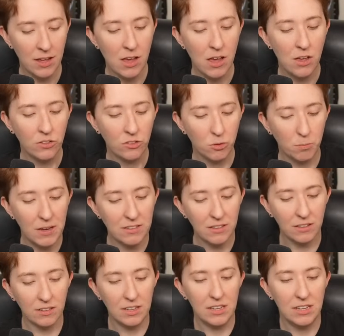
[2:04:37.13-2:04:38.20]
So
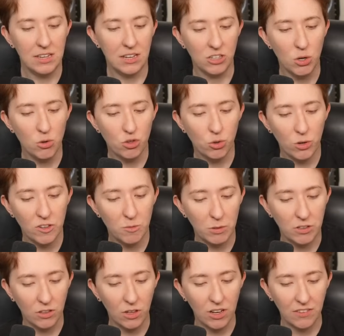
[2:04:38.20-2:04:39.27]
basically, he had no choice but
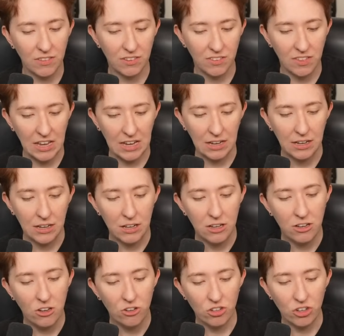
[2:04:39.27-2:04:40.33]
to look at this thing.
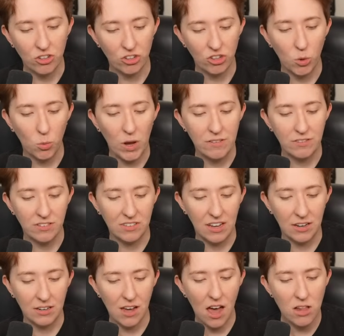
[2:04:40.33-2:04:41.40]
Shen Qingqiu waved his
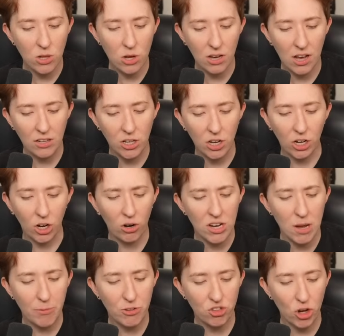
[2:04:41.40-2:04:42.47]
hand. I'll look. Hurry
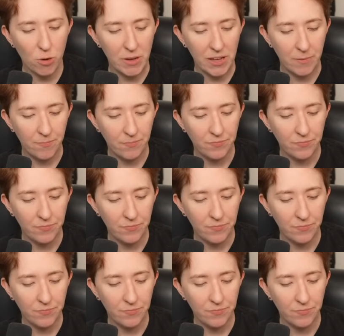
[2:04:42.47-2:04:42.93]
up and show me.